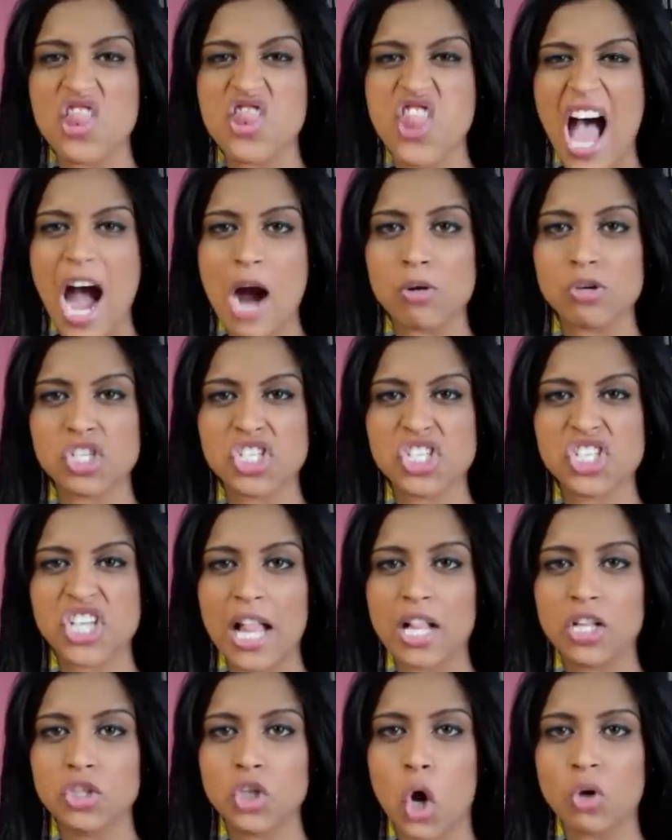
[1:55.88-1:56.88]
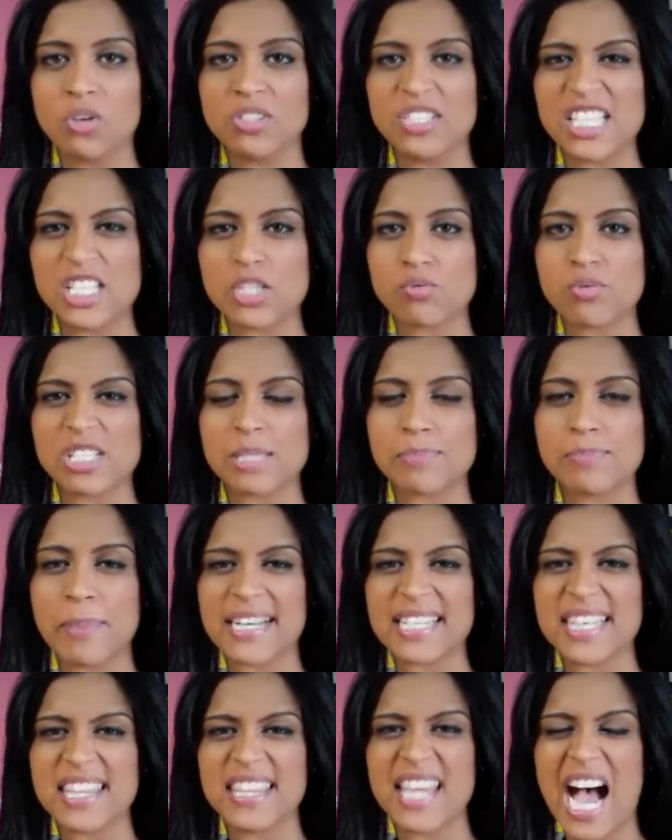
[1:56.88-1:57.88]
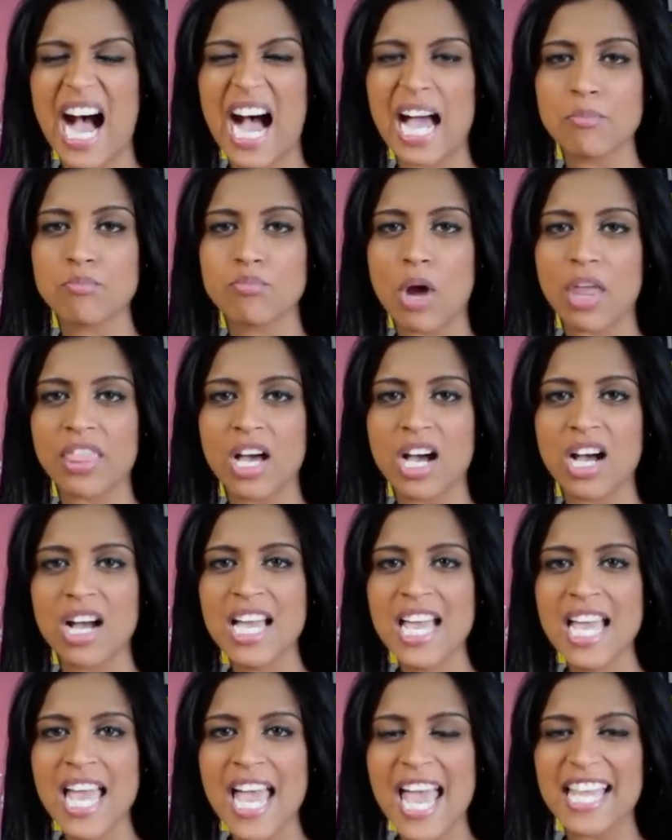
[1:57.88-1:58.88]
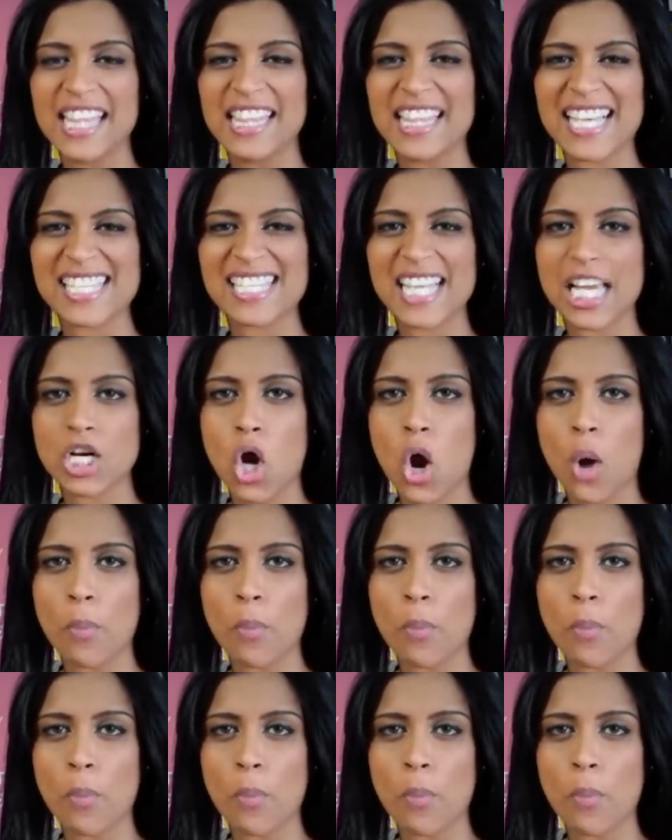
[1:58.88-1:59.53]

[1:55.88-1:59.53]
Thou shall not disrespect thy brother unless an